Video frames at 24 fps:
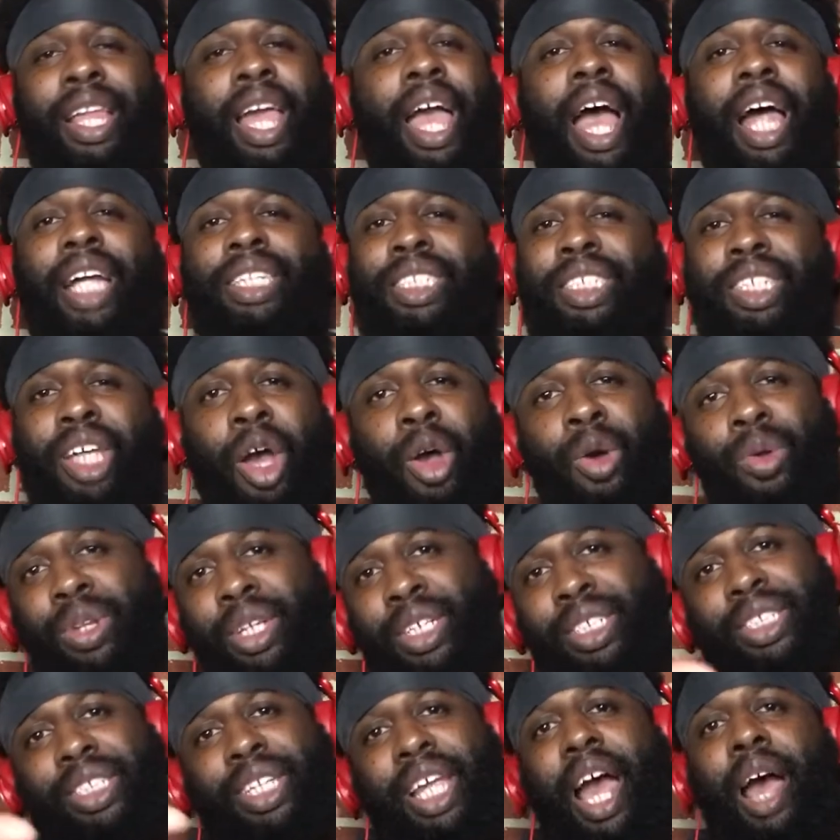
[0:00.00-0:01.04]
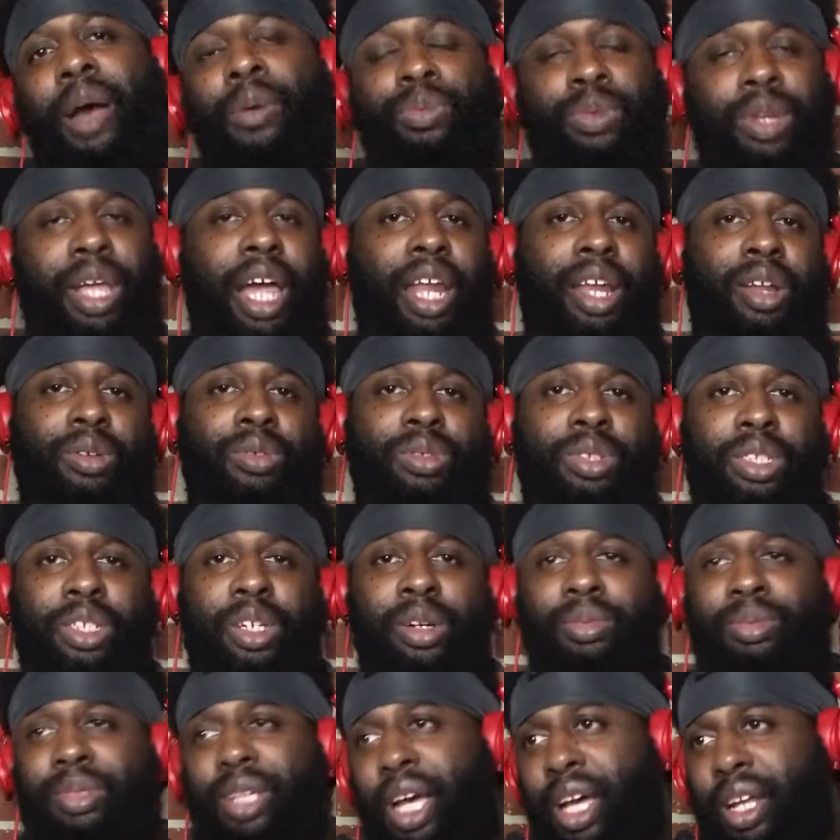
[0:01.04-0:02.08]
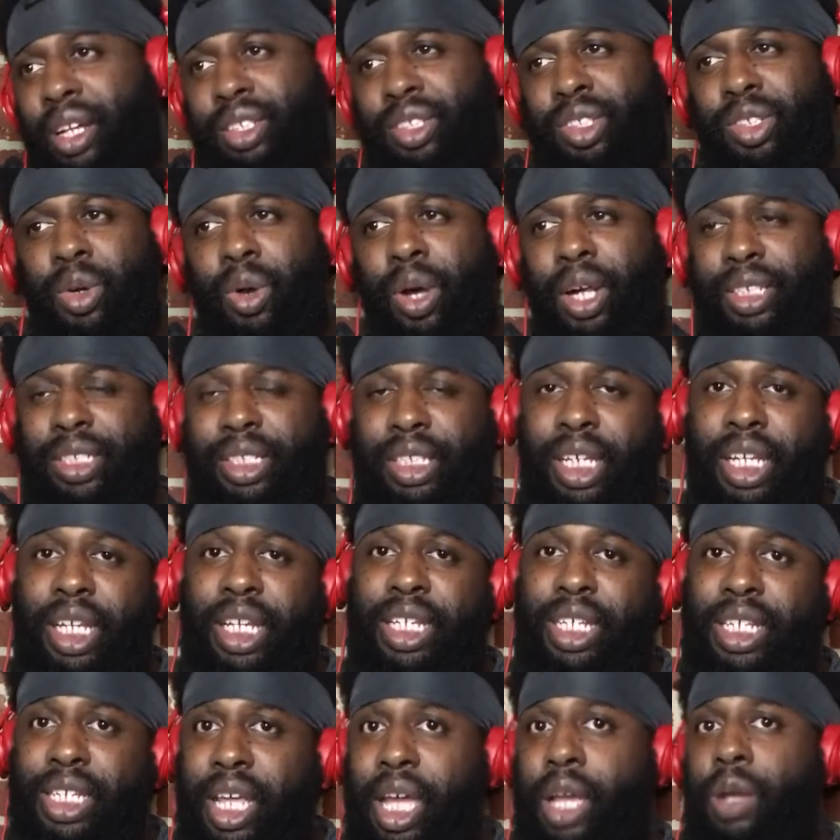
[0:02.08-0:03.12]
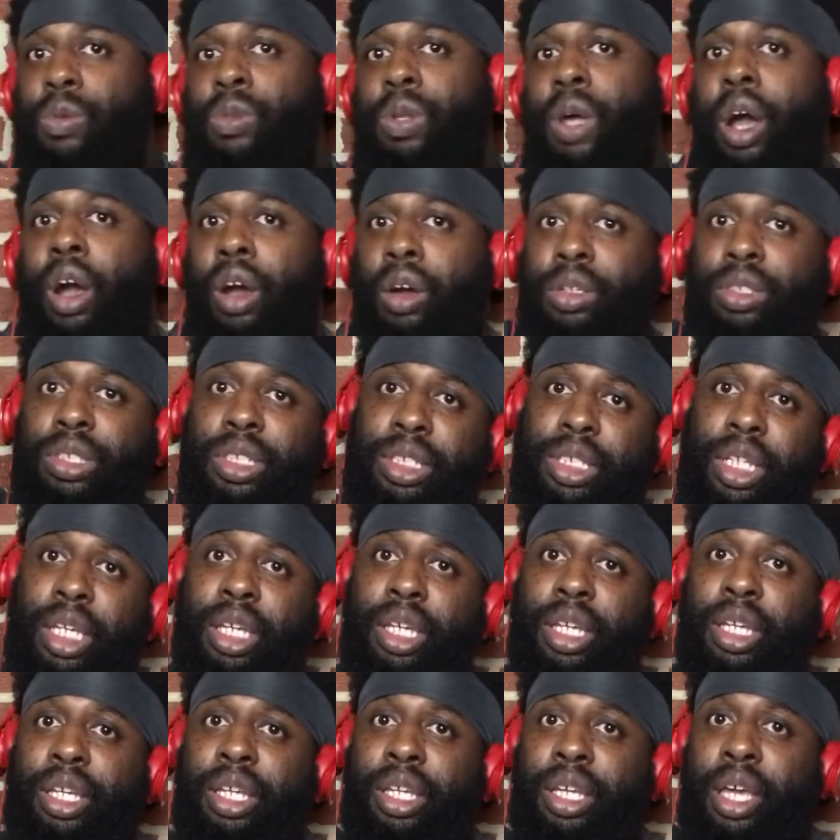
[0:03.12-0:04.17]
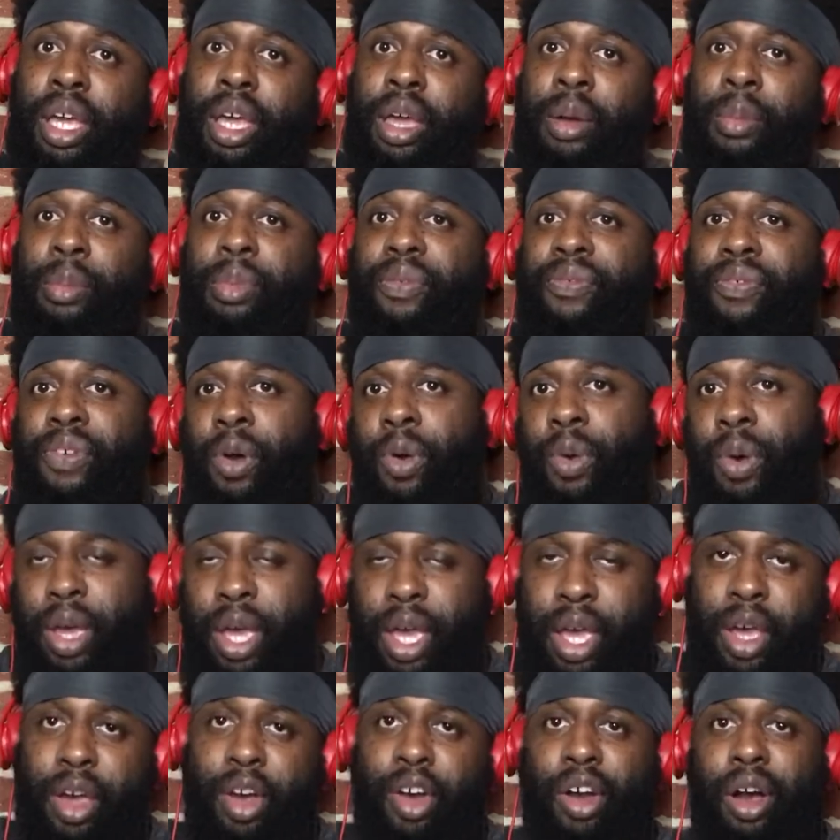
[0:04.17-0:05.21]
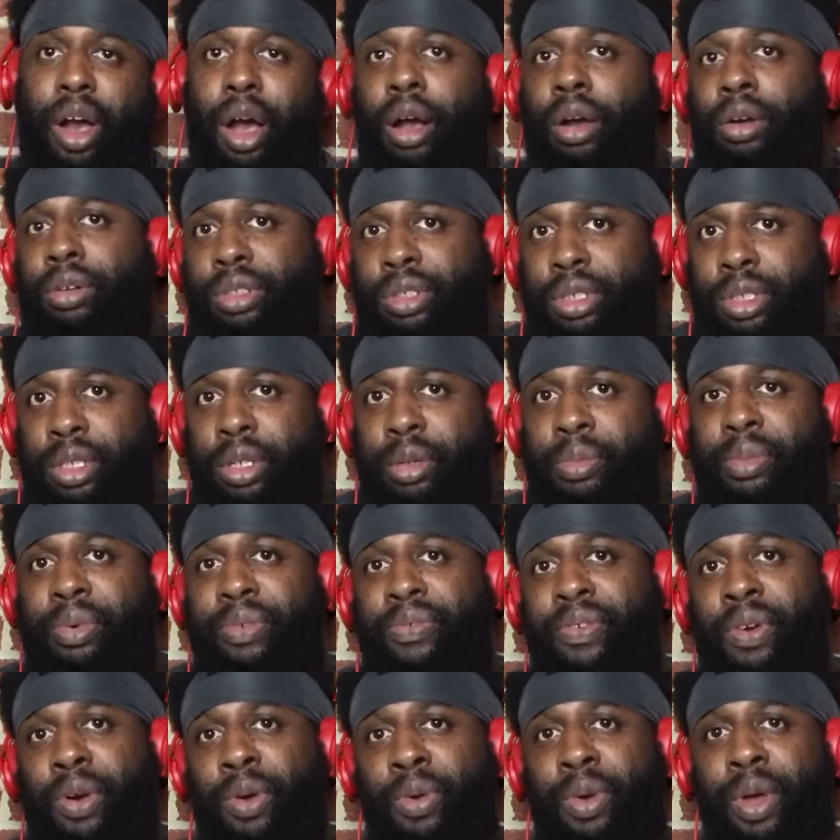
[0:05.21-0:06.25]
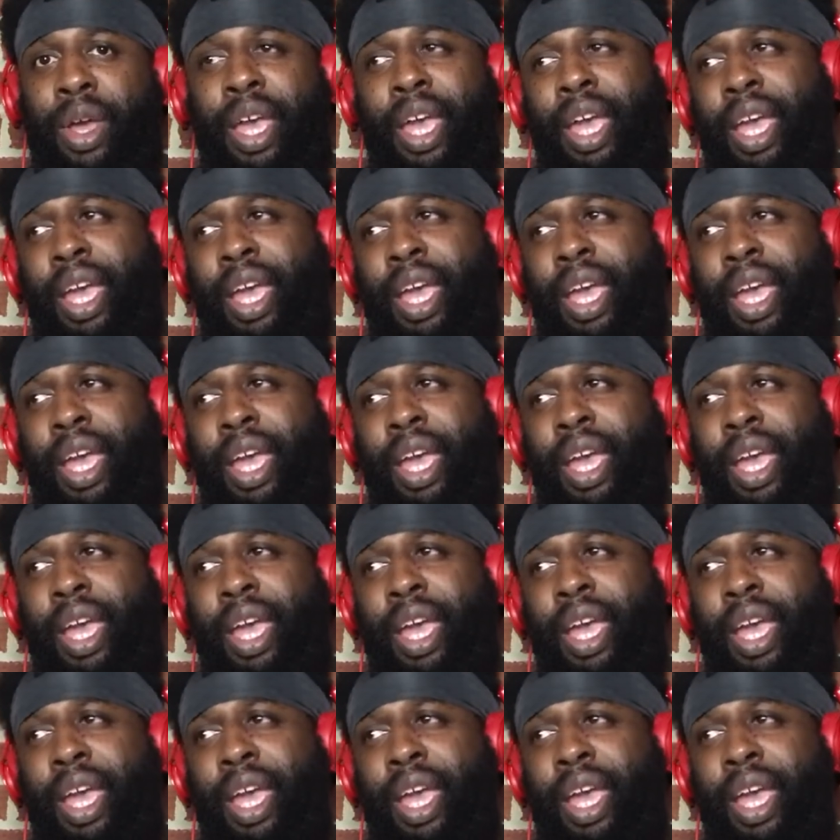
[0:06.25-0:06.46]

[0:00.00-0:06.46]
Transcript: I saw this, I got it on subtitles, so I seen his name was Augustine beforehand or Augustine before.